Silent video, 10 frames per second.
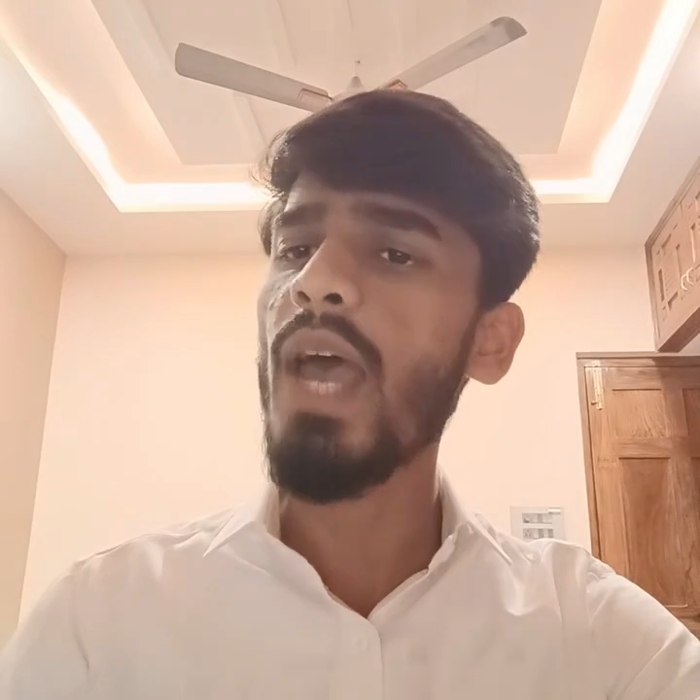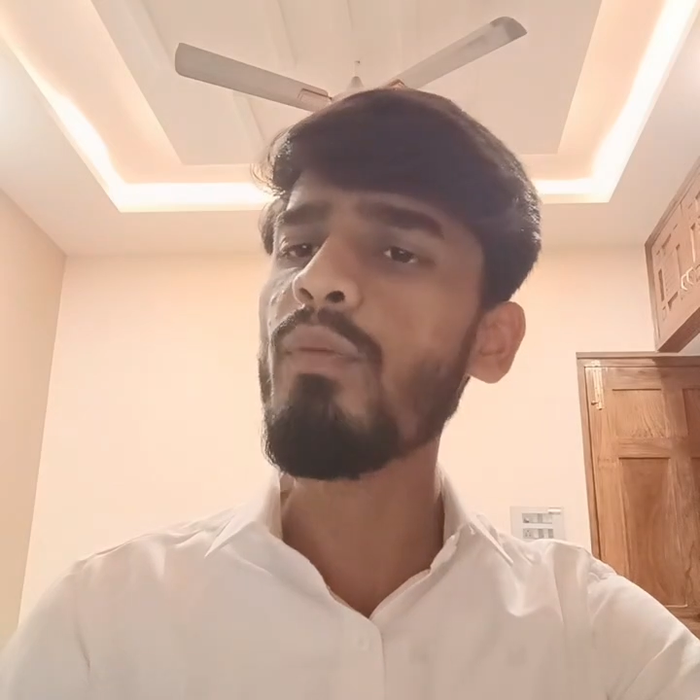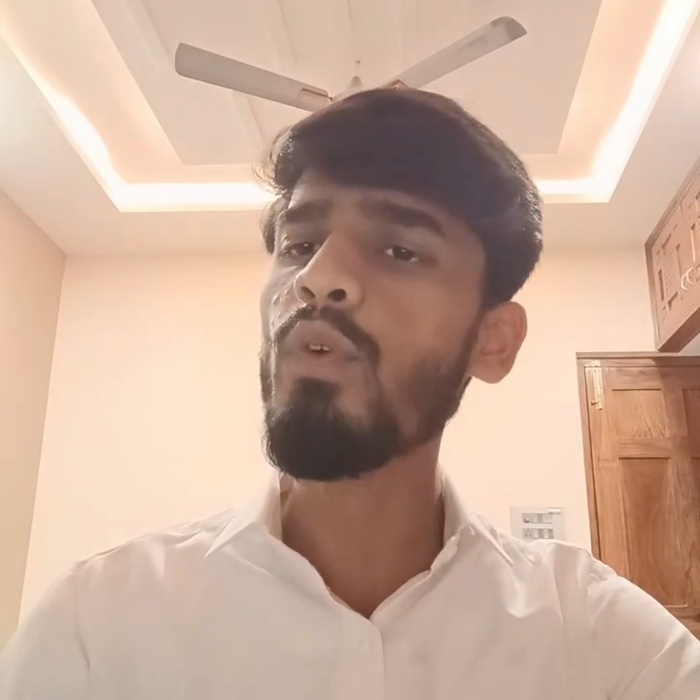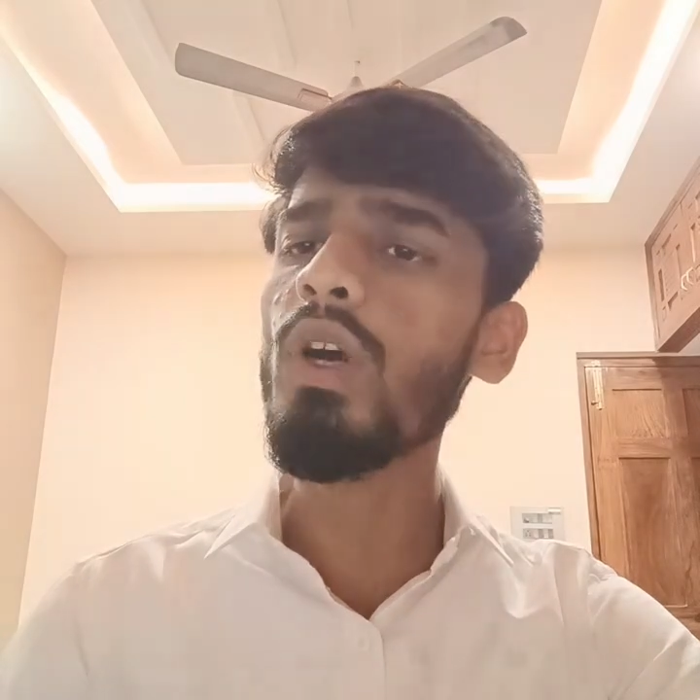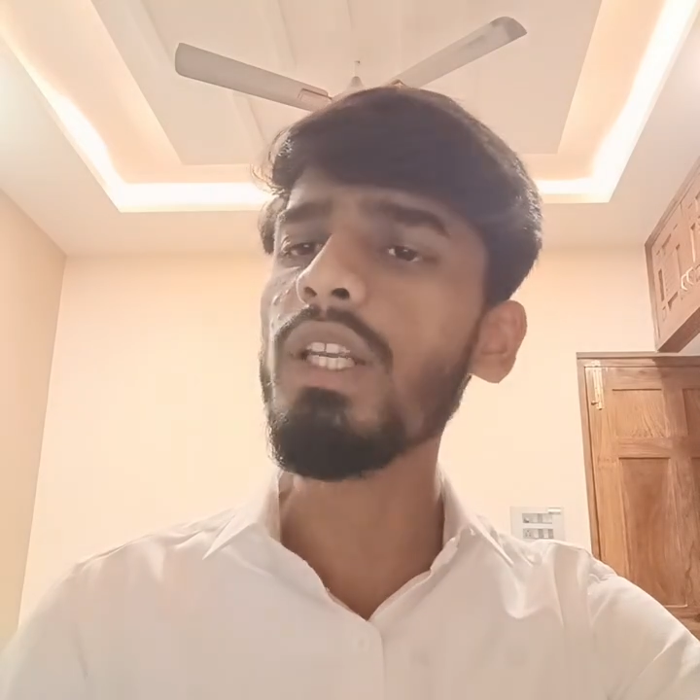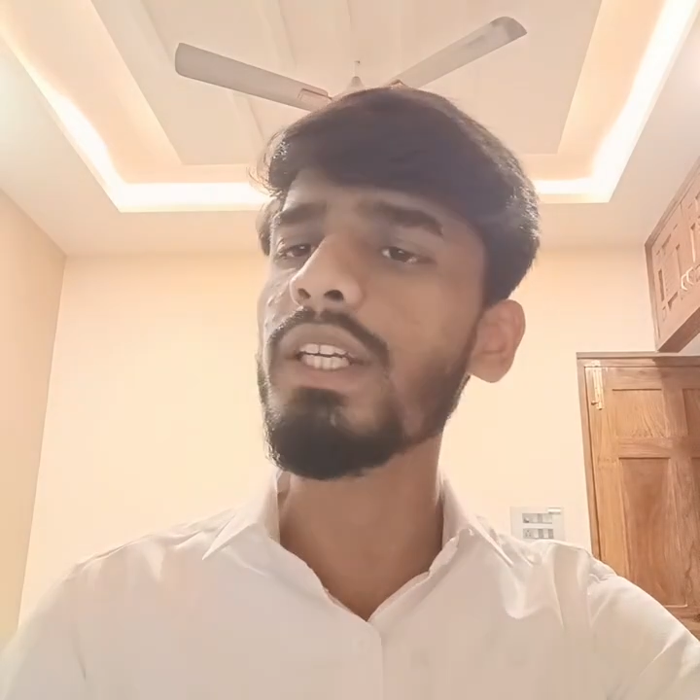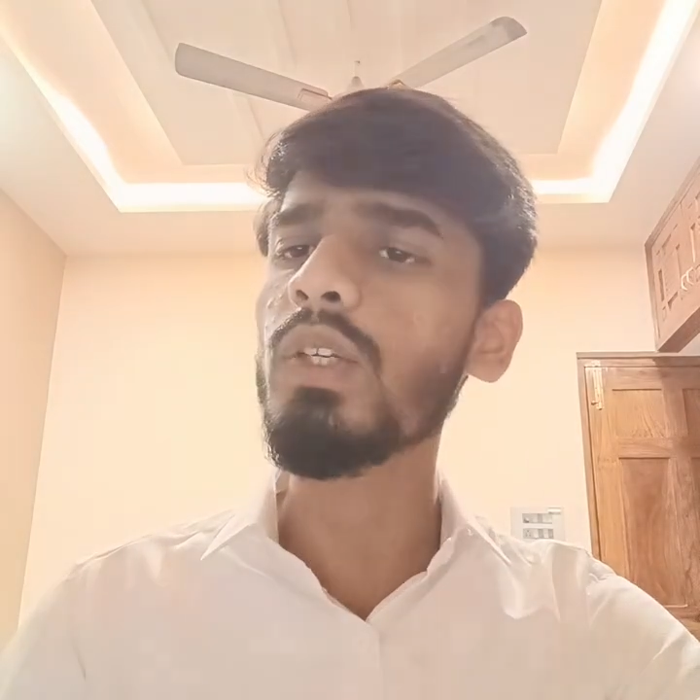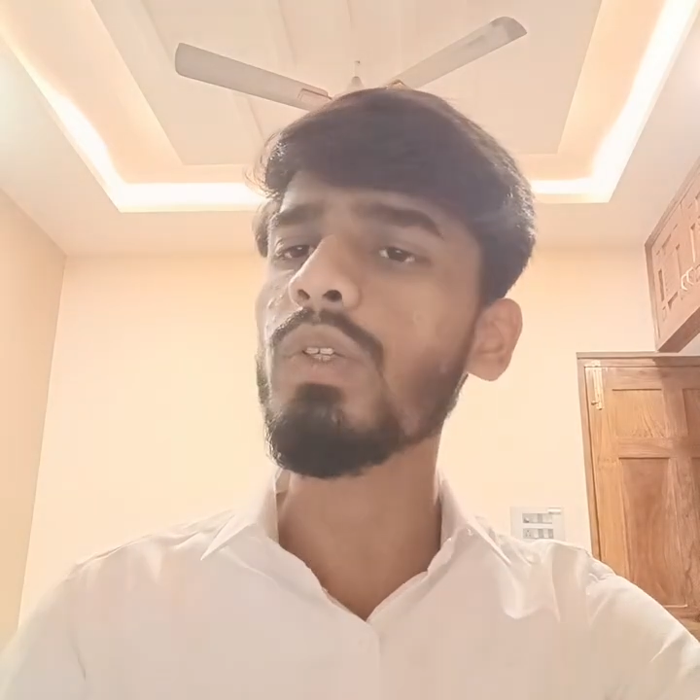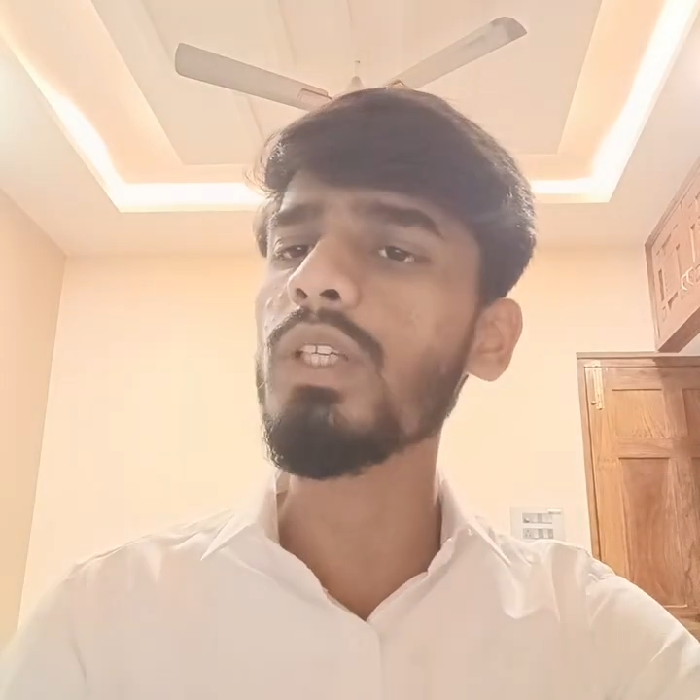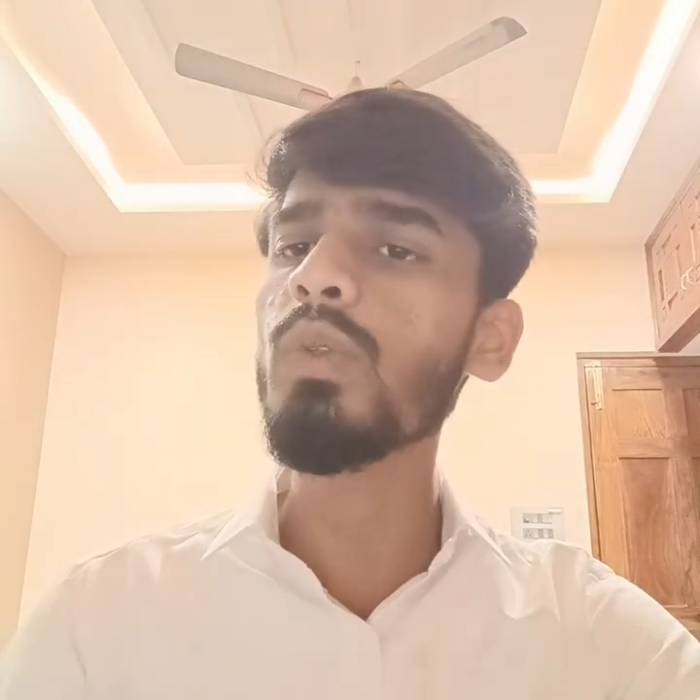FOL
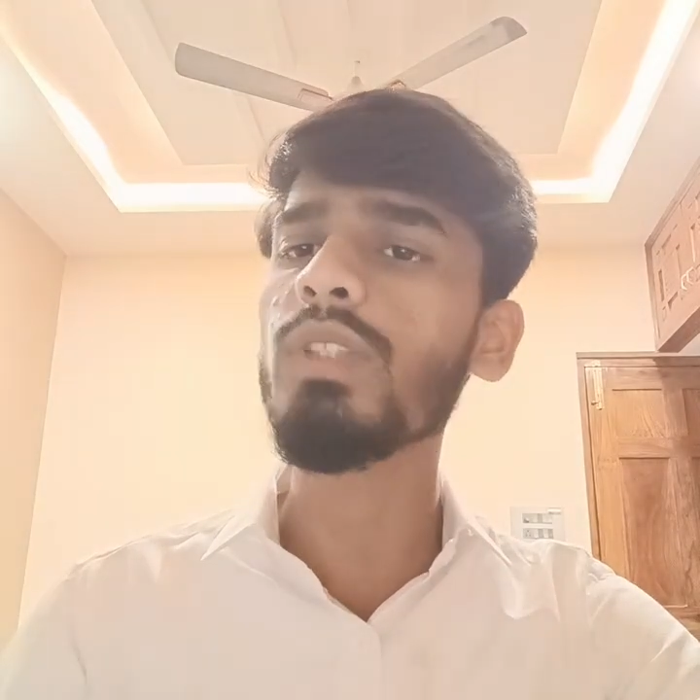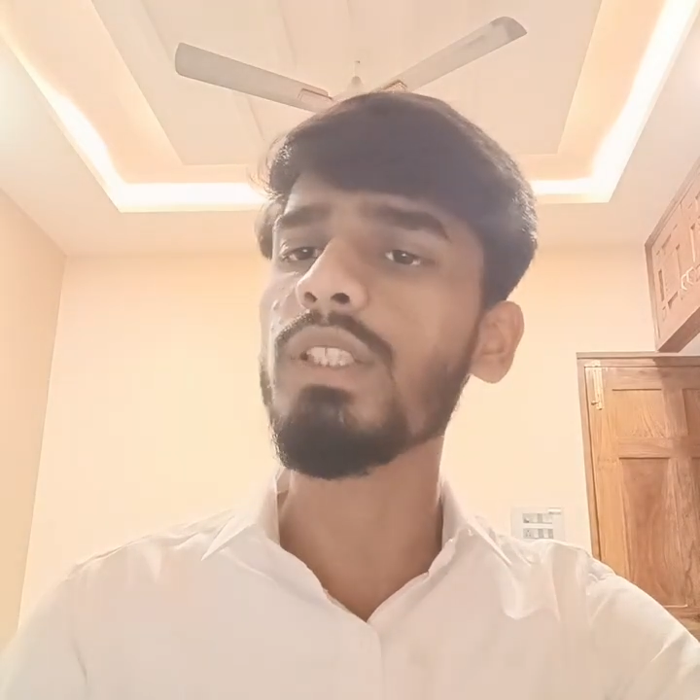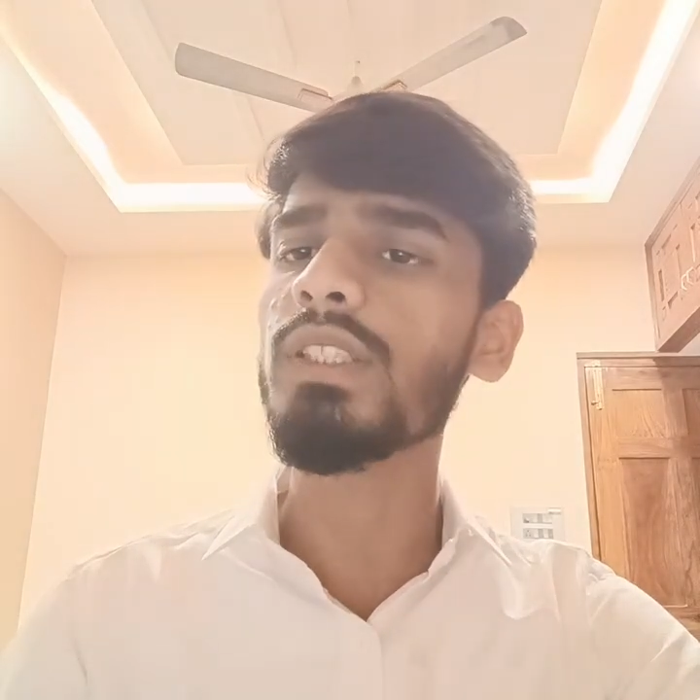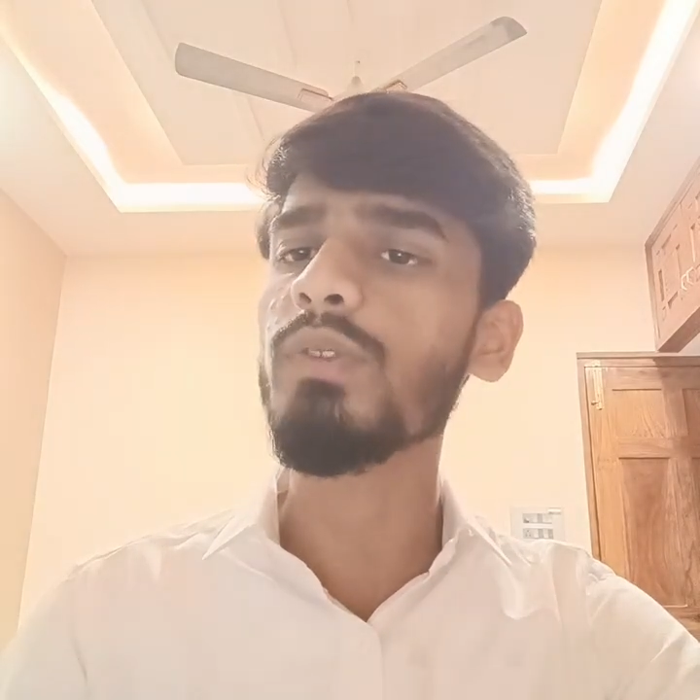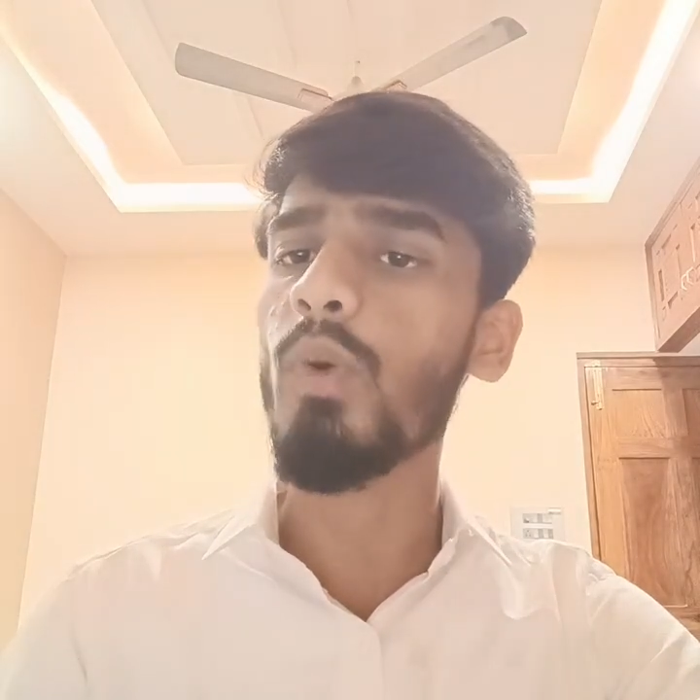introduces